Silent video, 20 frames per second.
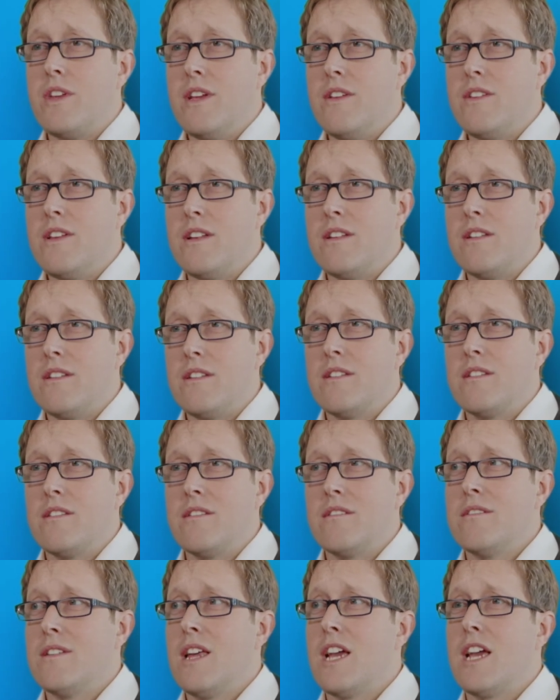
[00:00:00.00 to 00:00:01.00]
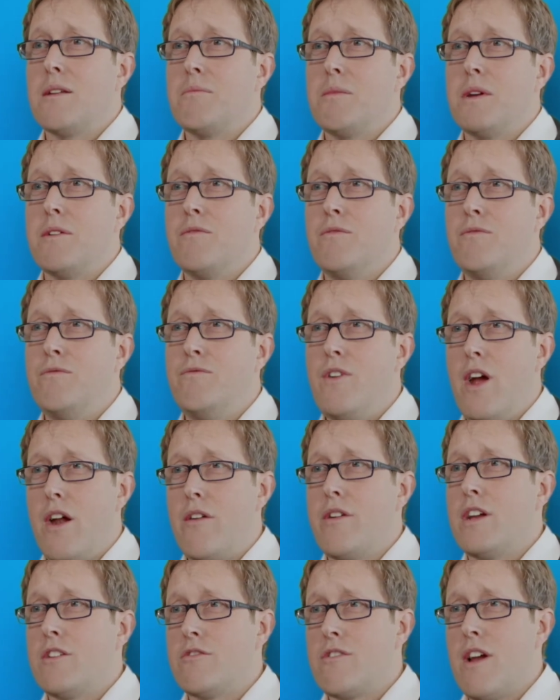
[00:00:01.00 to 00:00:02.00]
sees it, they're going to be
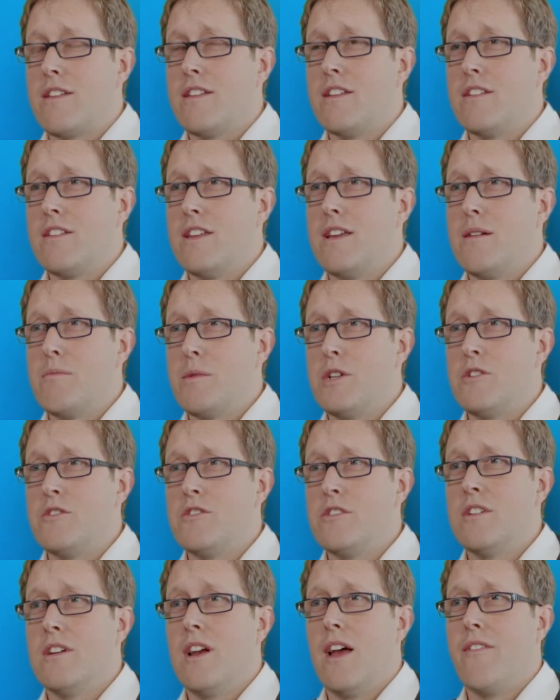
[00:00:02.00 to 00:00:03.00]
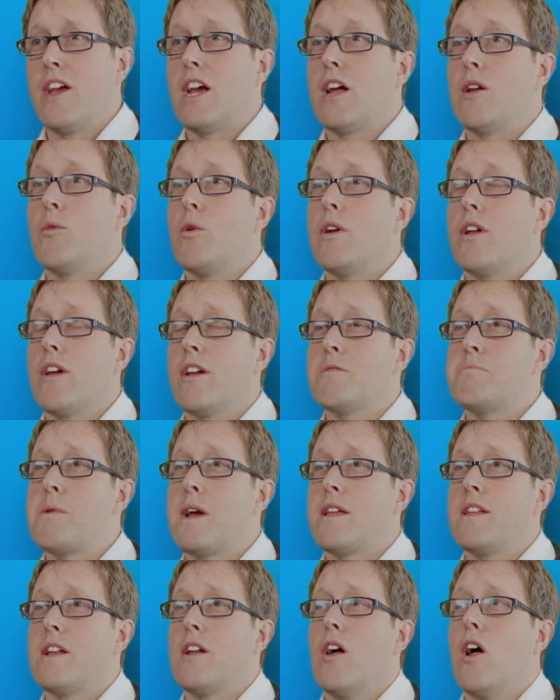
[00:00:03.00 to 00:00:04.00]
very attracted to the image and they're going to want to
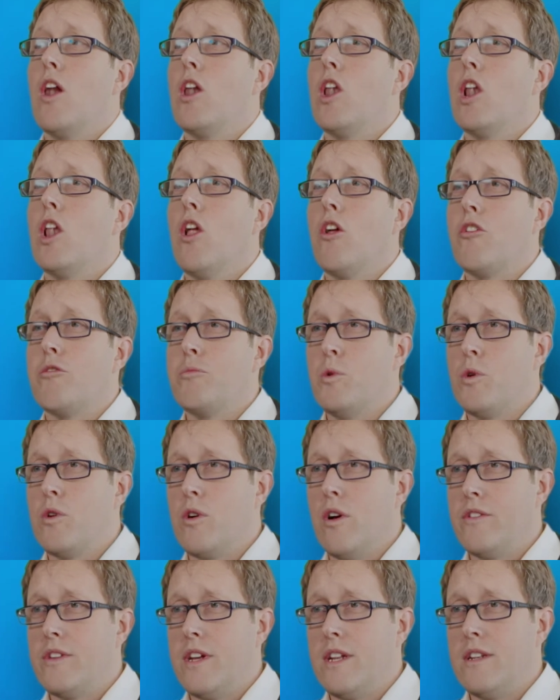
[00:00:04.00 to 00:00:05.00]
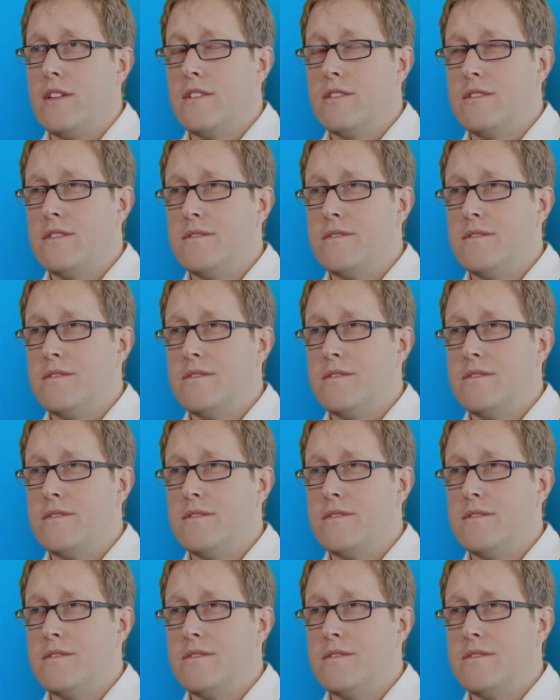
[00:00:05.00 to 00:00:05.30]
expect it on lots more content.